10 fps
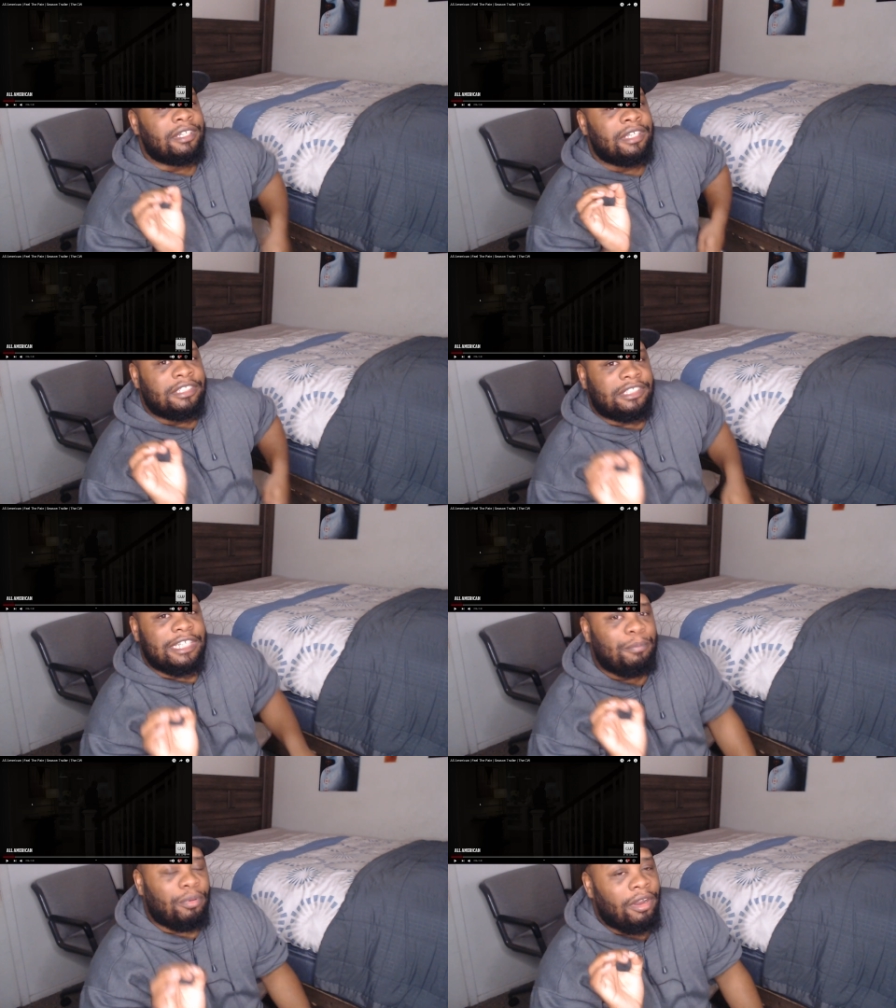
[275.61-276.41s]
she
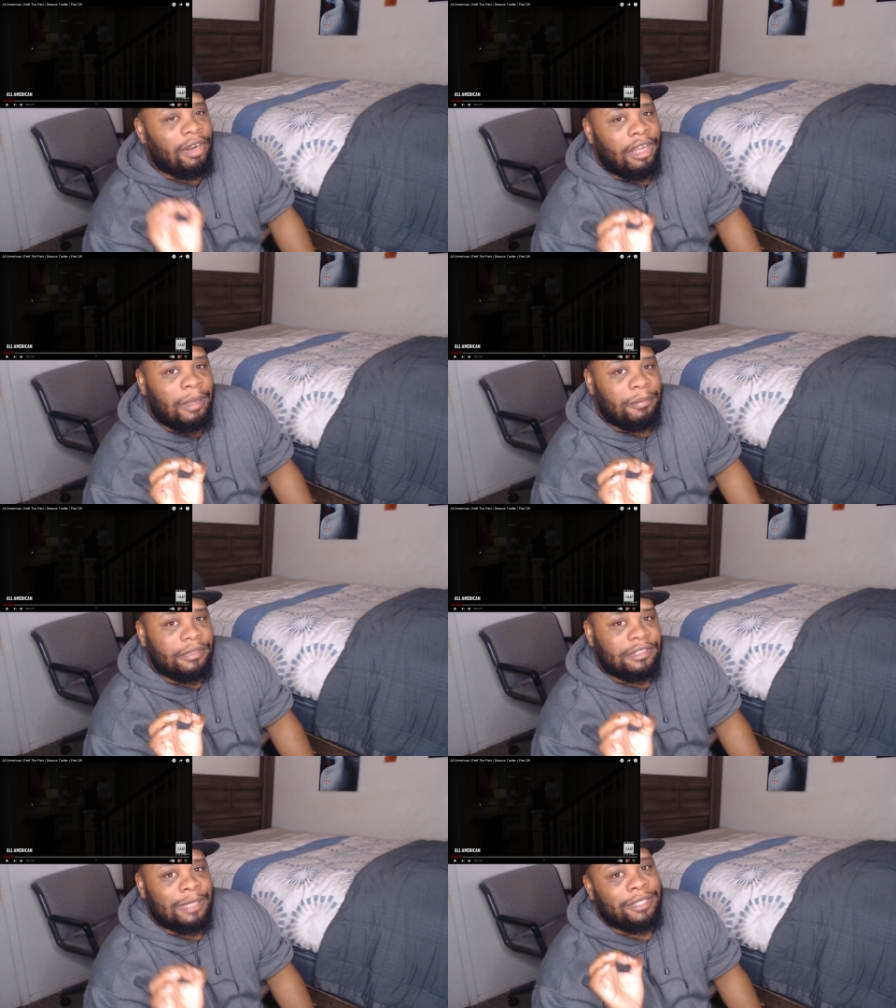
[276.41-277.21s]
brought up
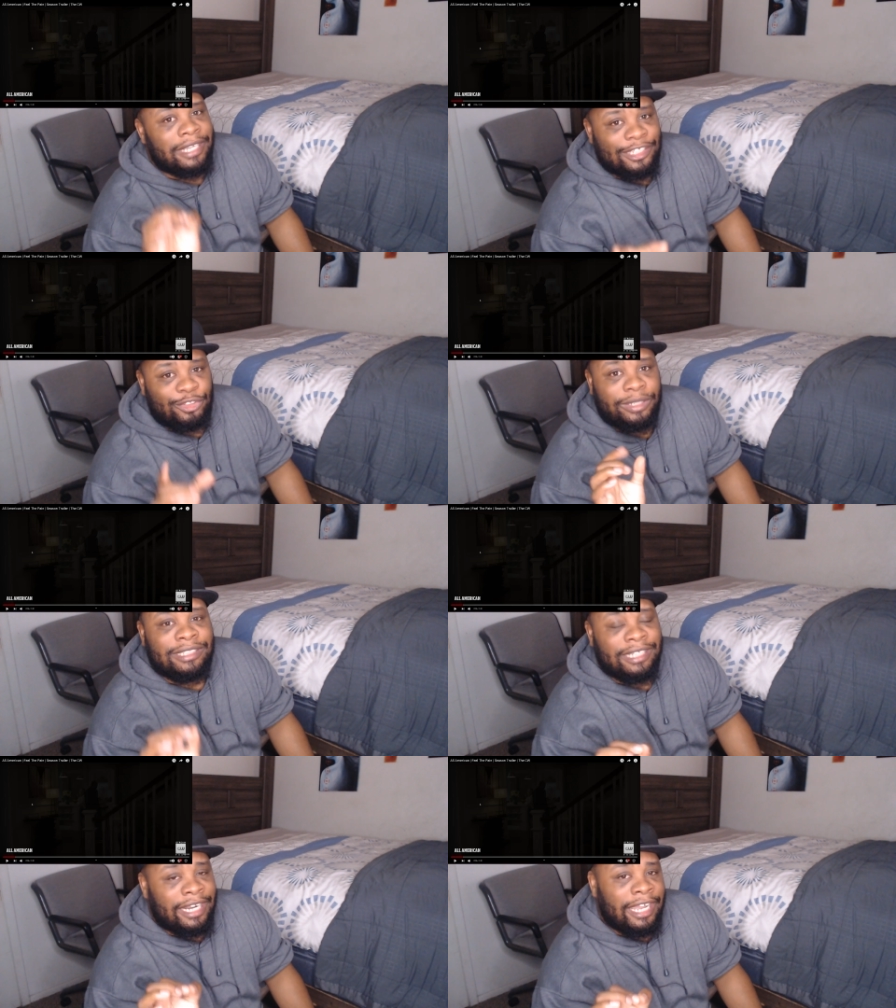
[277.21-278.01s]
something
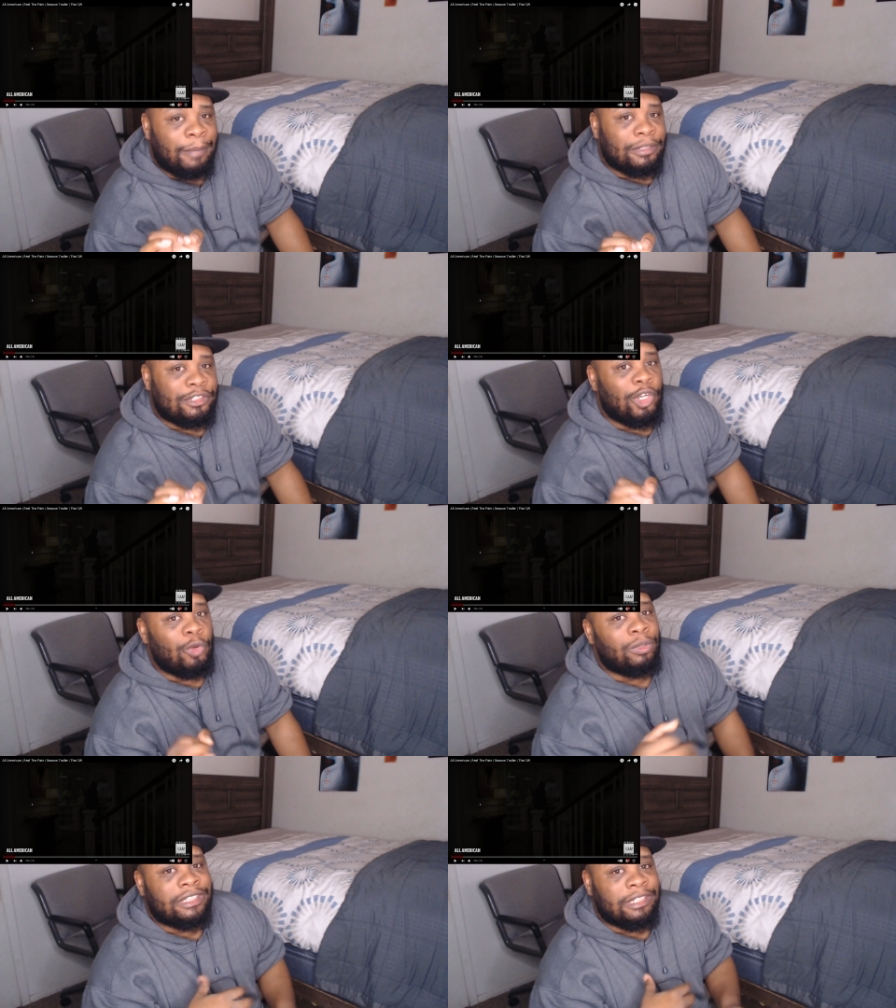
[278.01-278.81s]
interesting in that episode
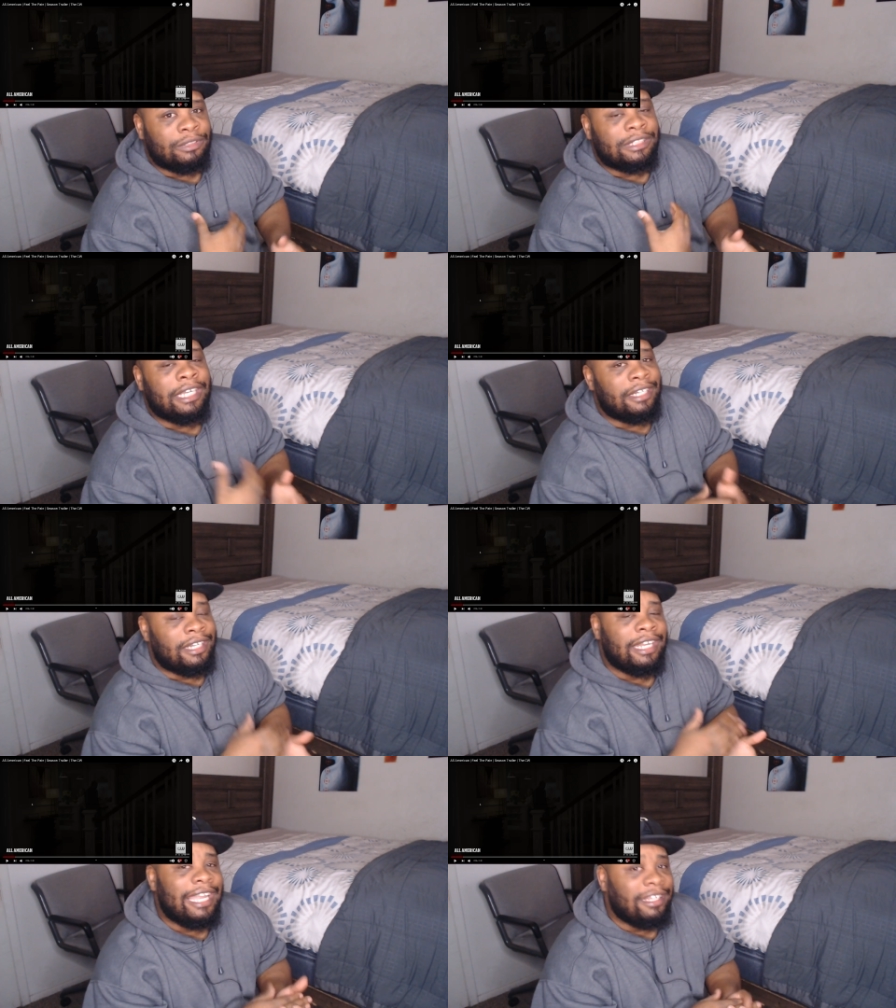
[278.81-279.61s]
when she was getting in
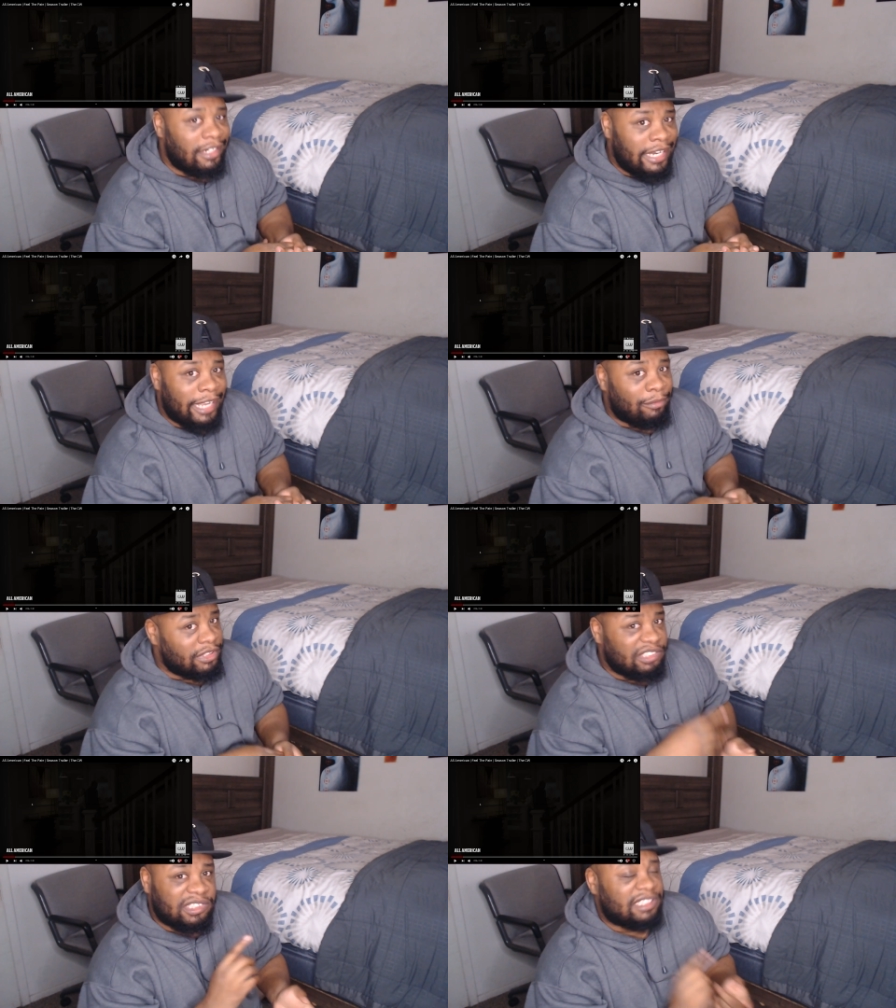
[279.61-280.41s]
Layla neck when
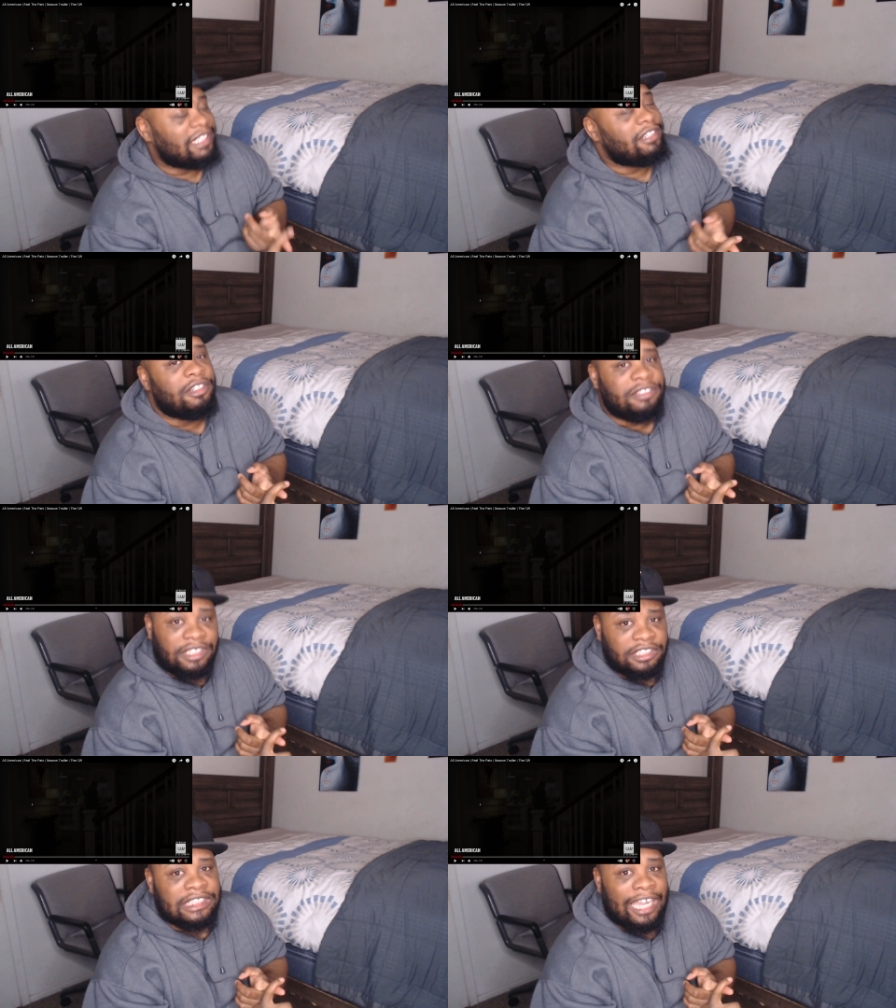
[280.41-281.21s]
she was sending her to the
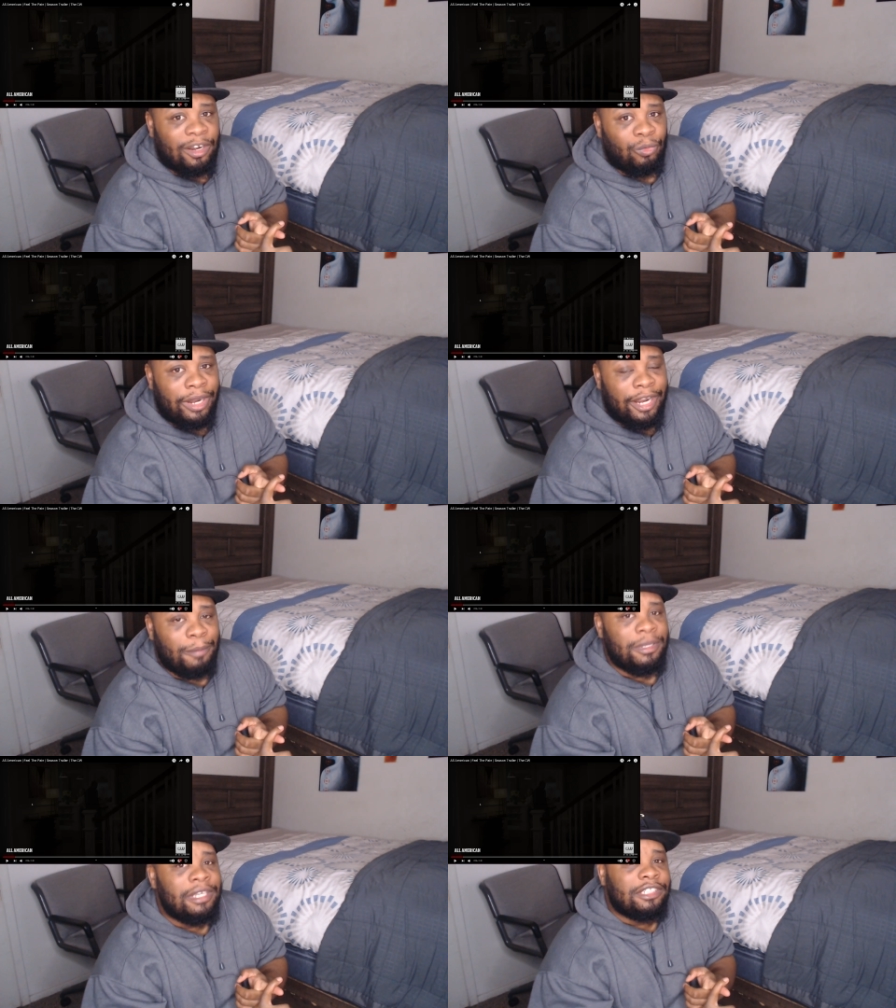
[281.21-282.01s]
shadow
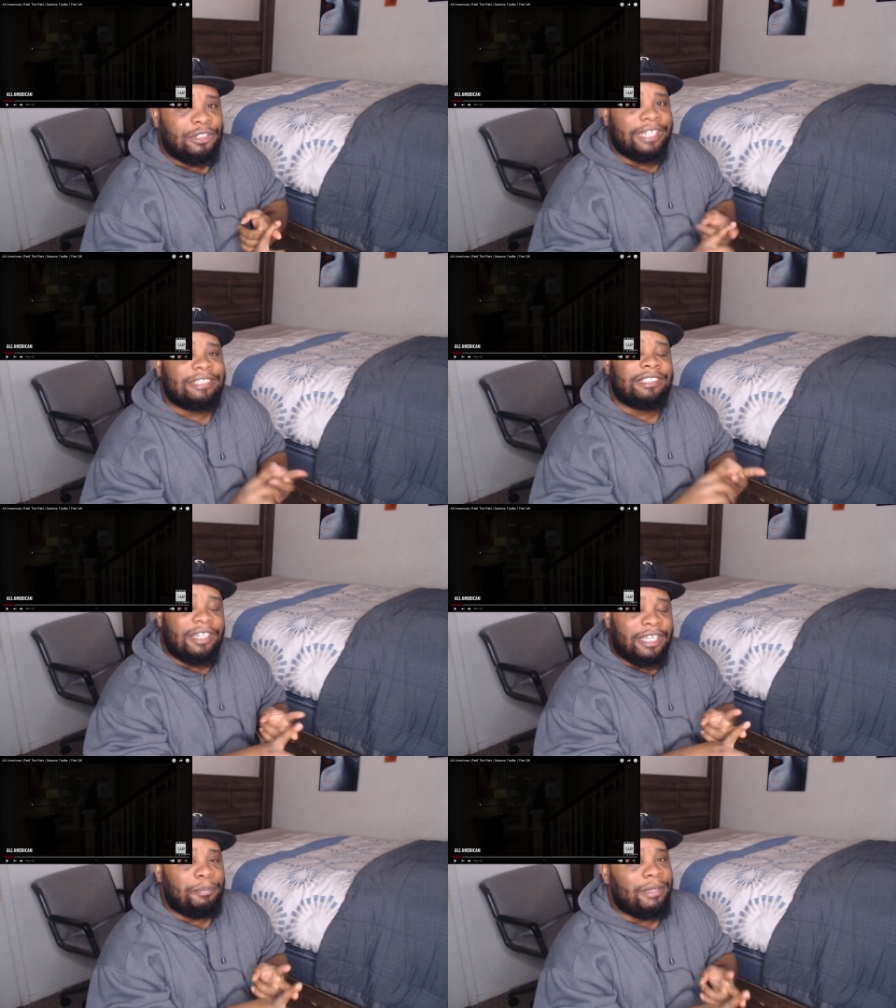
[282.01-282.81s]
realm to that
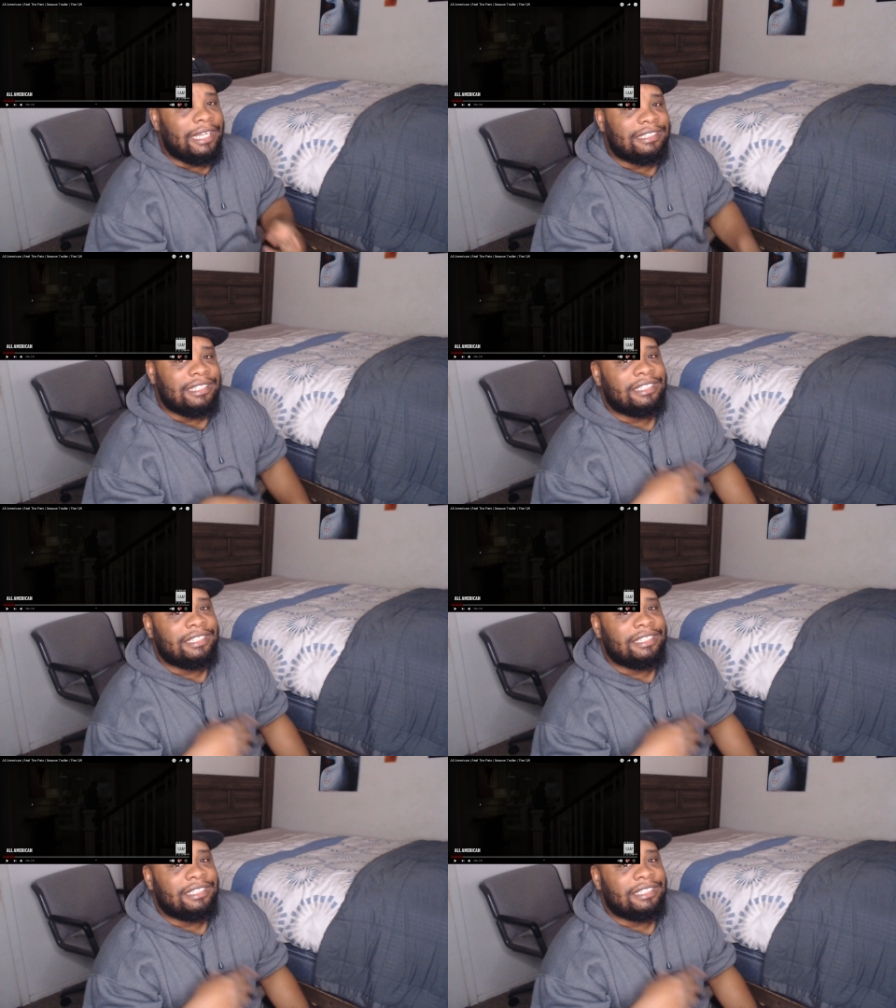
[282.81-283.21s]
sunken place.